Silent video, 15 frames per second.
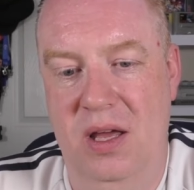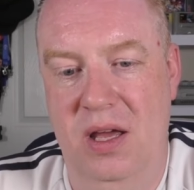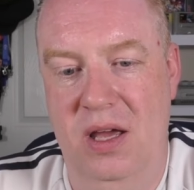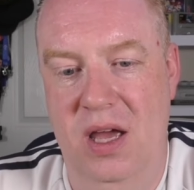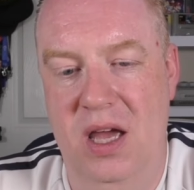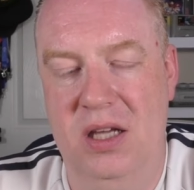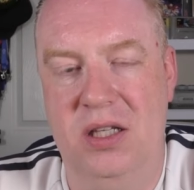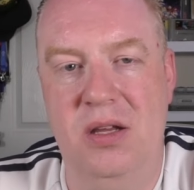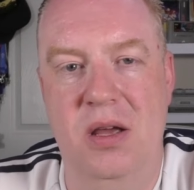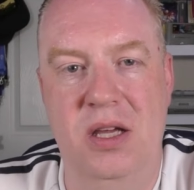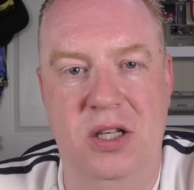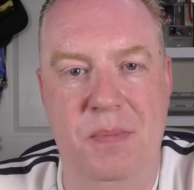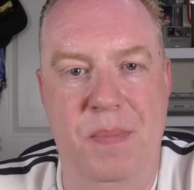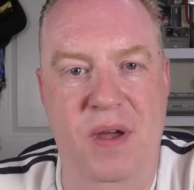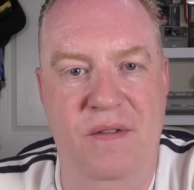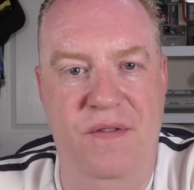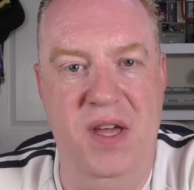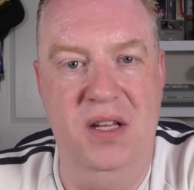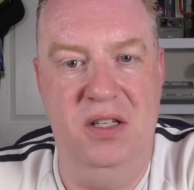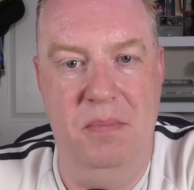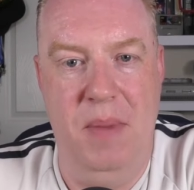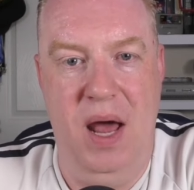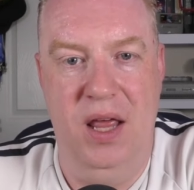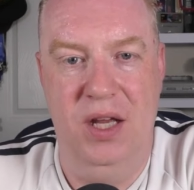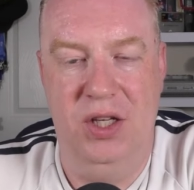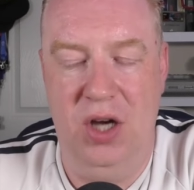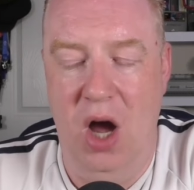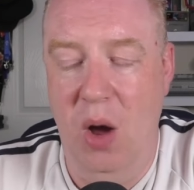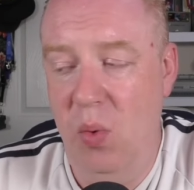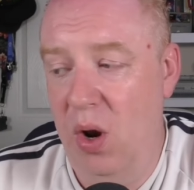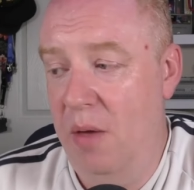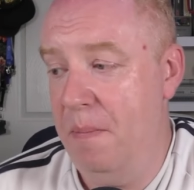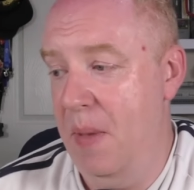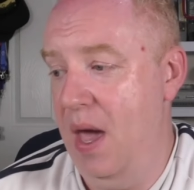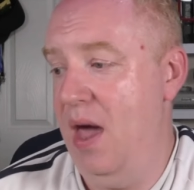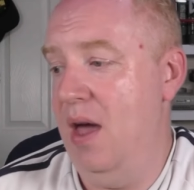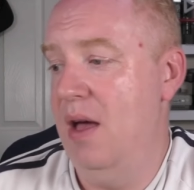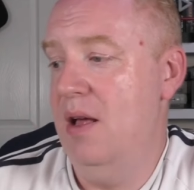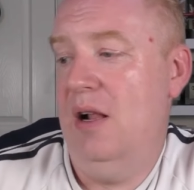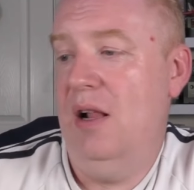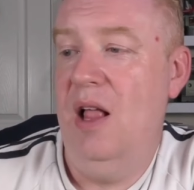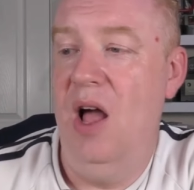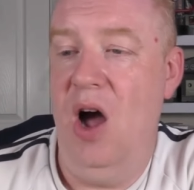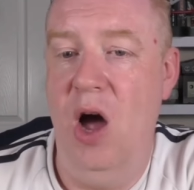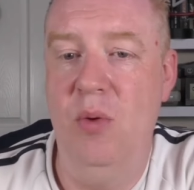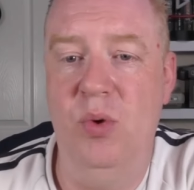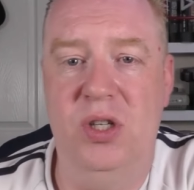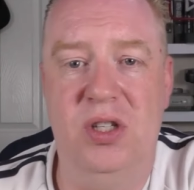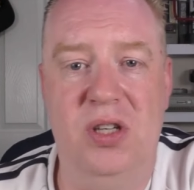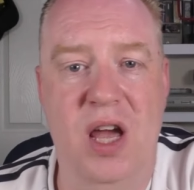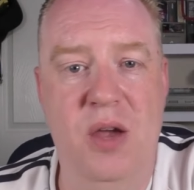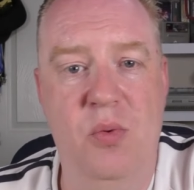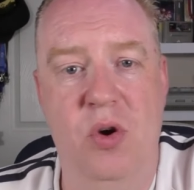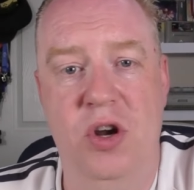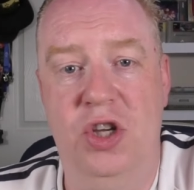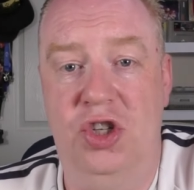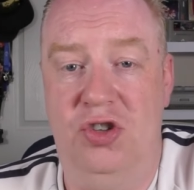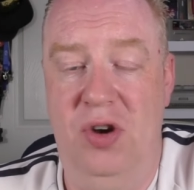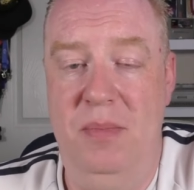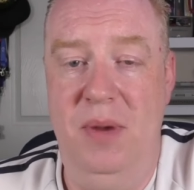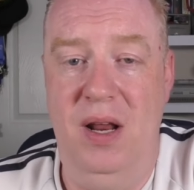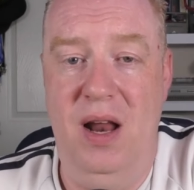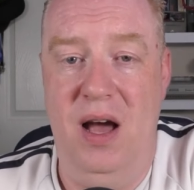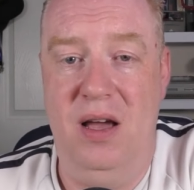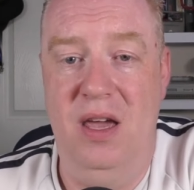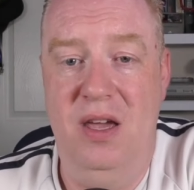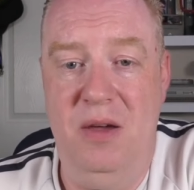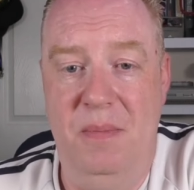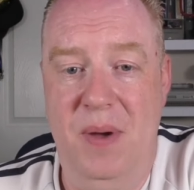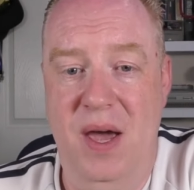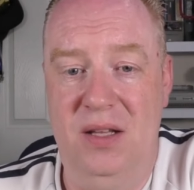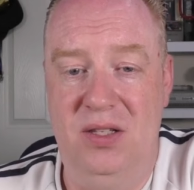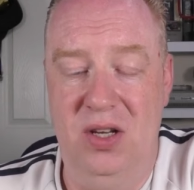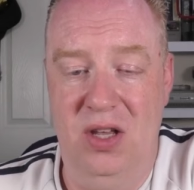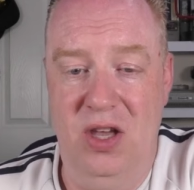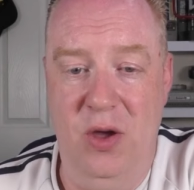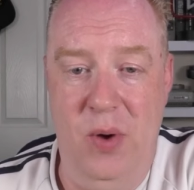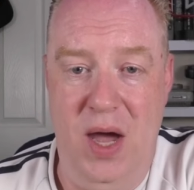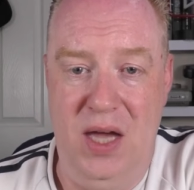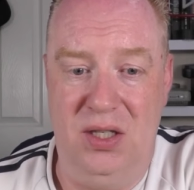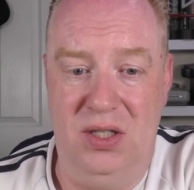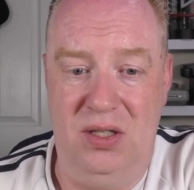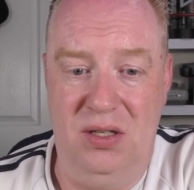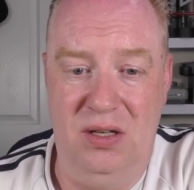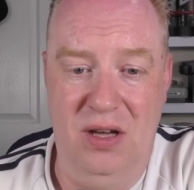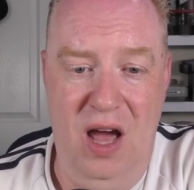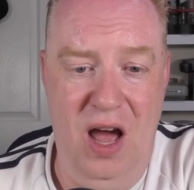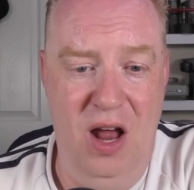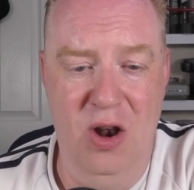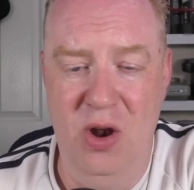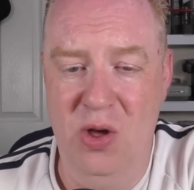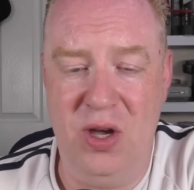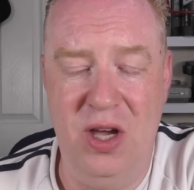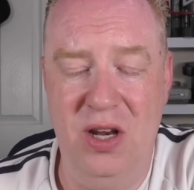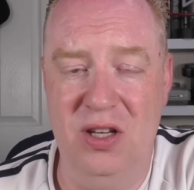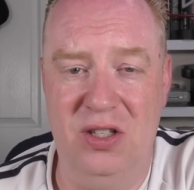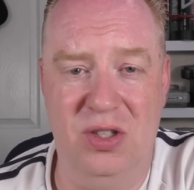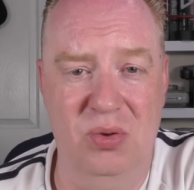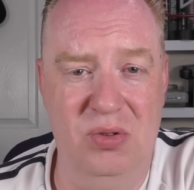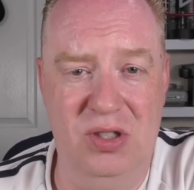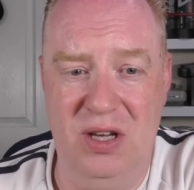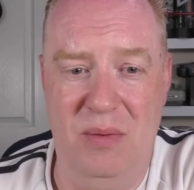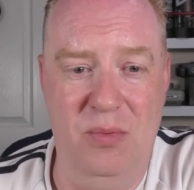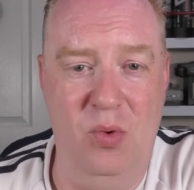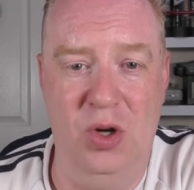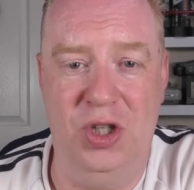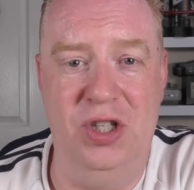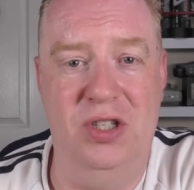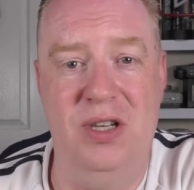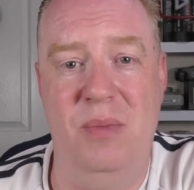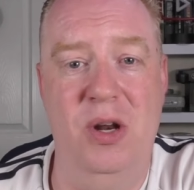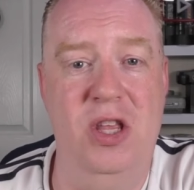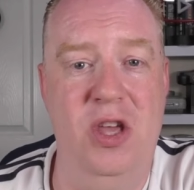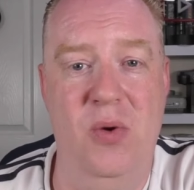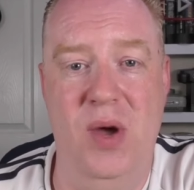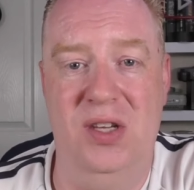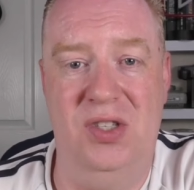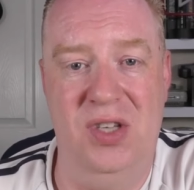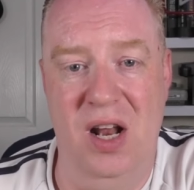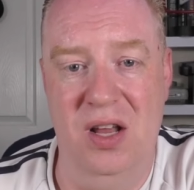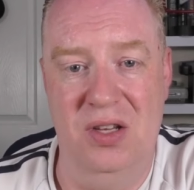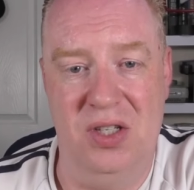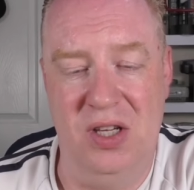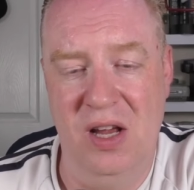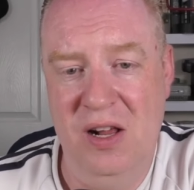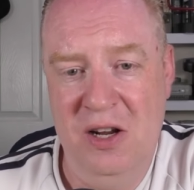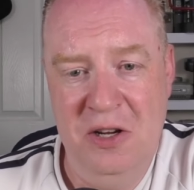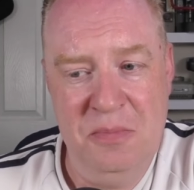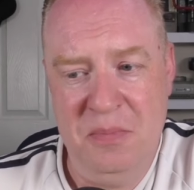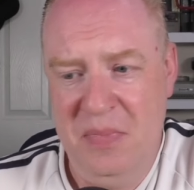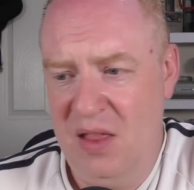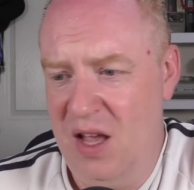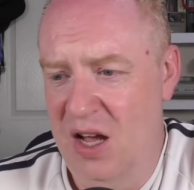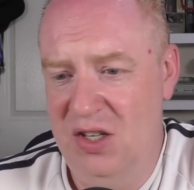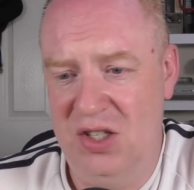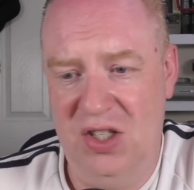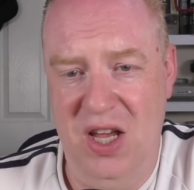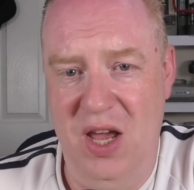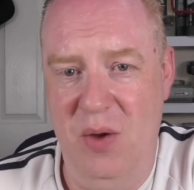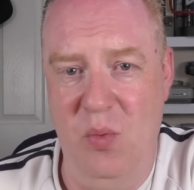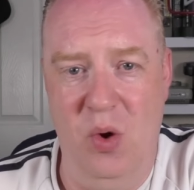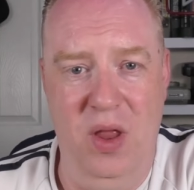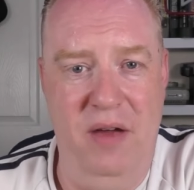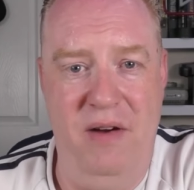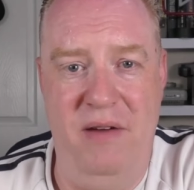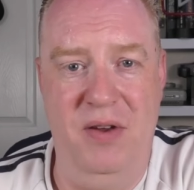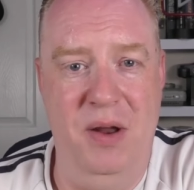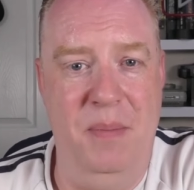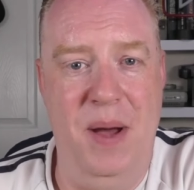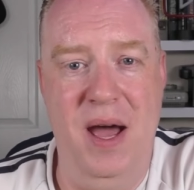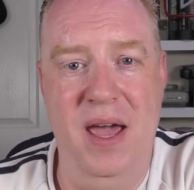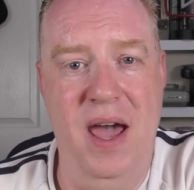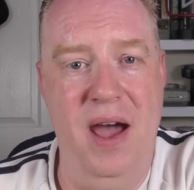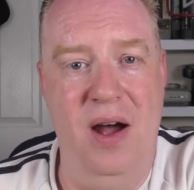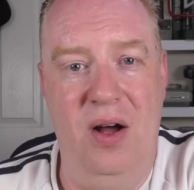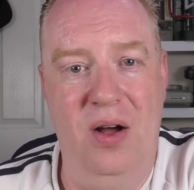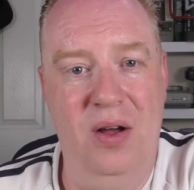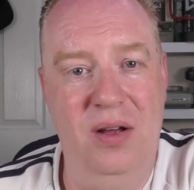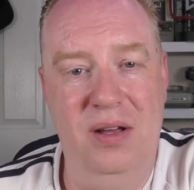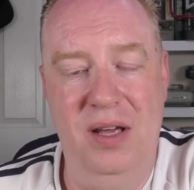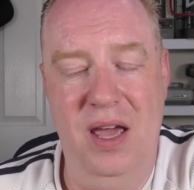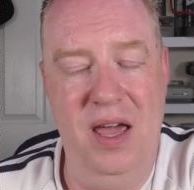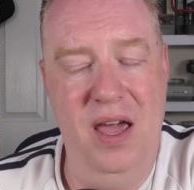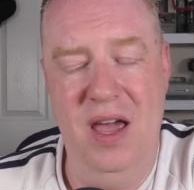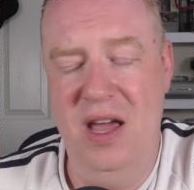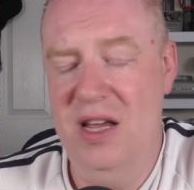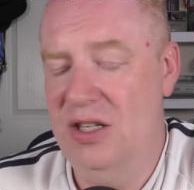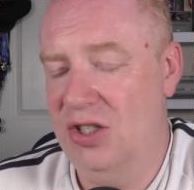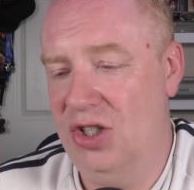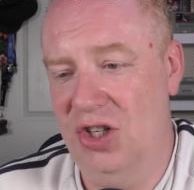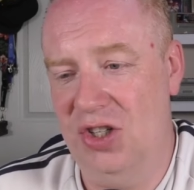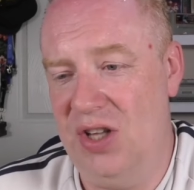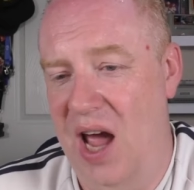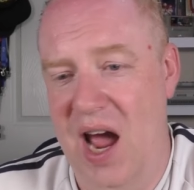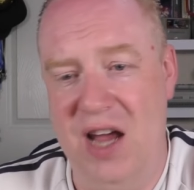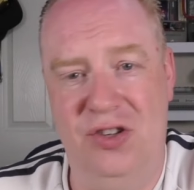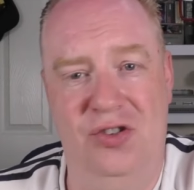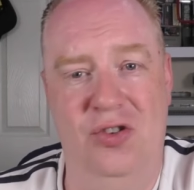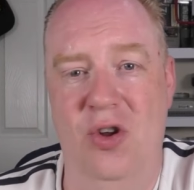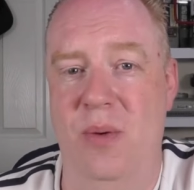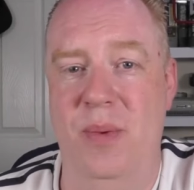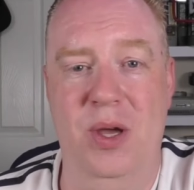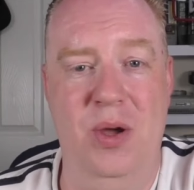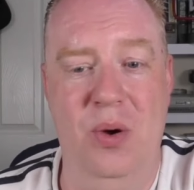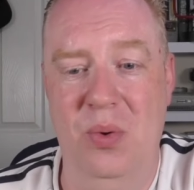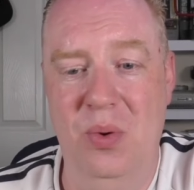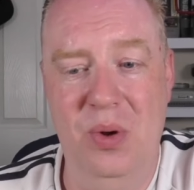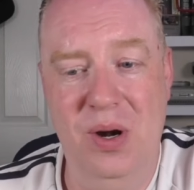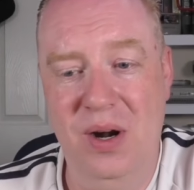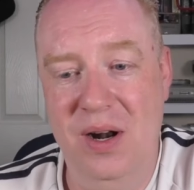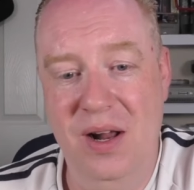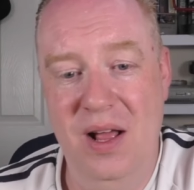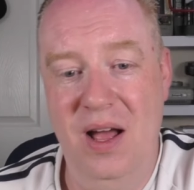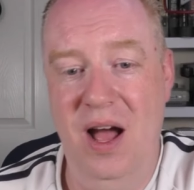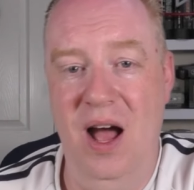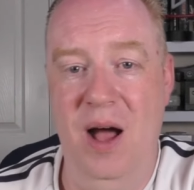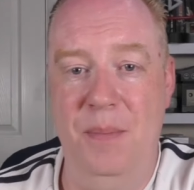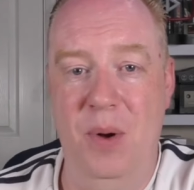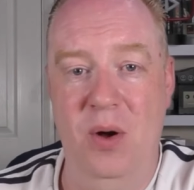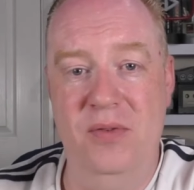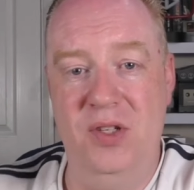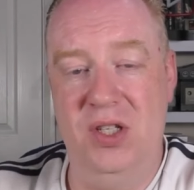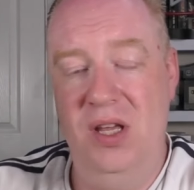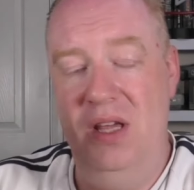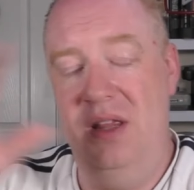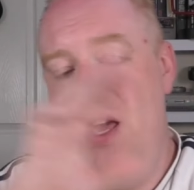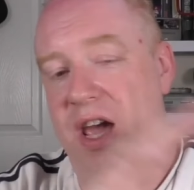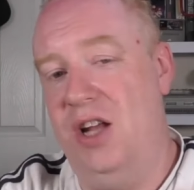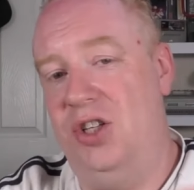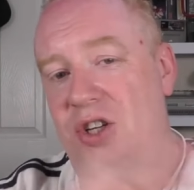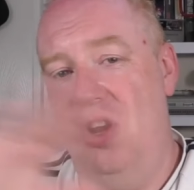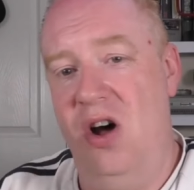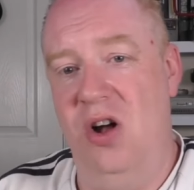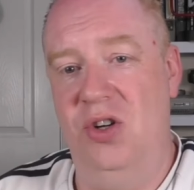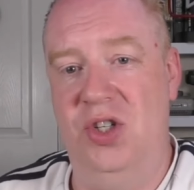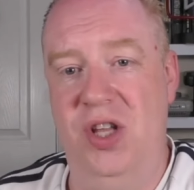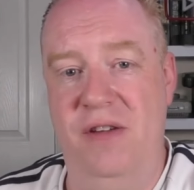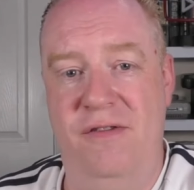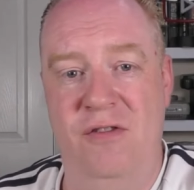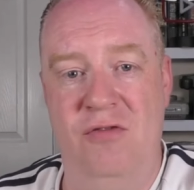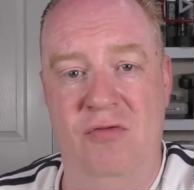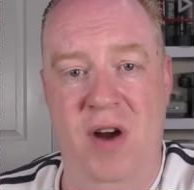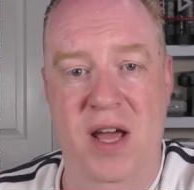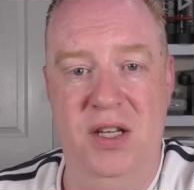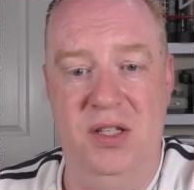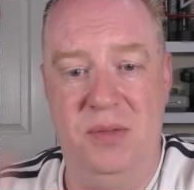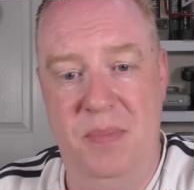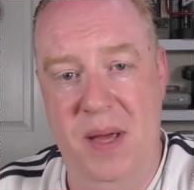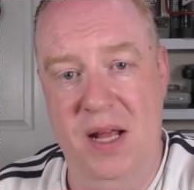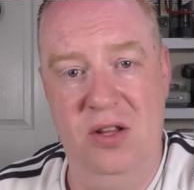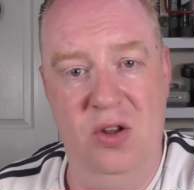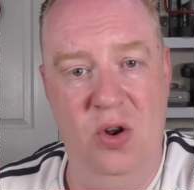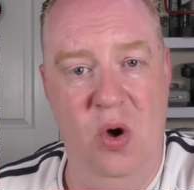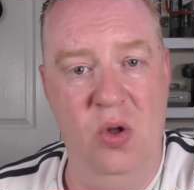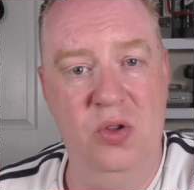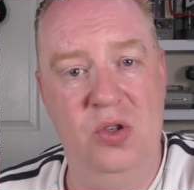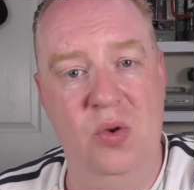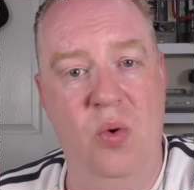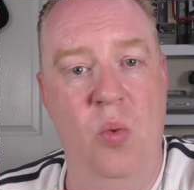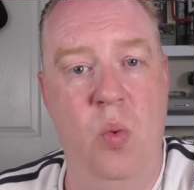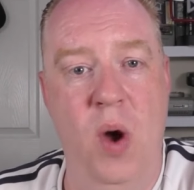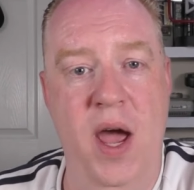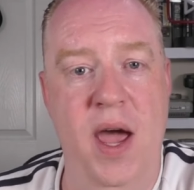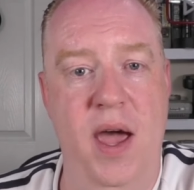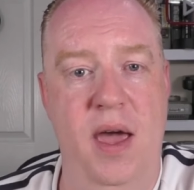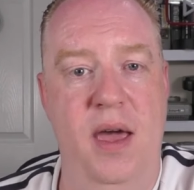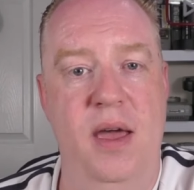It's a big thing to manage. I will admit, I would say we're extremely lucky compared to the US. Looking at watching some of the US sellers and seeing what they're having to pay out is just astronomical. But obviously they're charged different rates dependent on sort of where